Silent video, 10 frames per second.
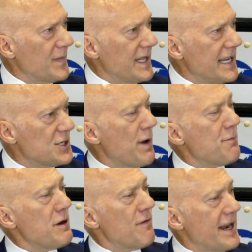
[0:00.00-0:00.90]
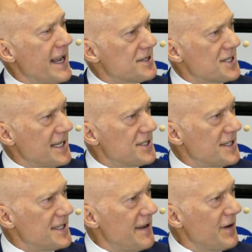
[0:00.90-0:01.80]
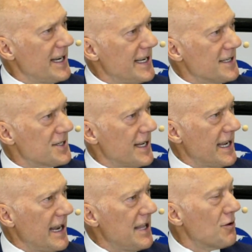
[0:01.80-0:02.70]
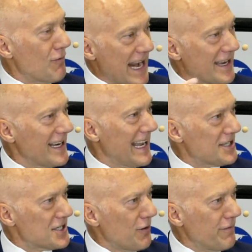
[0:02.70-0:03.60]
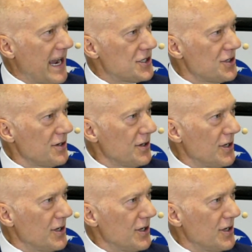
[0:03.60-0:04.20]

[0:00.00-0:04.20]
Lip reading: is when we run our sensitivities in the regular Excel fashion,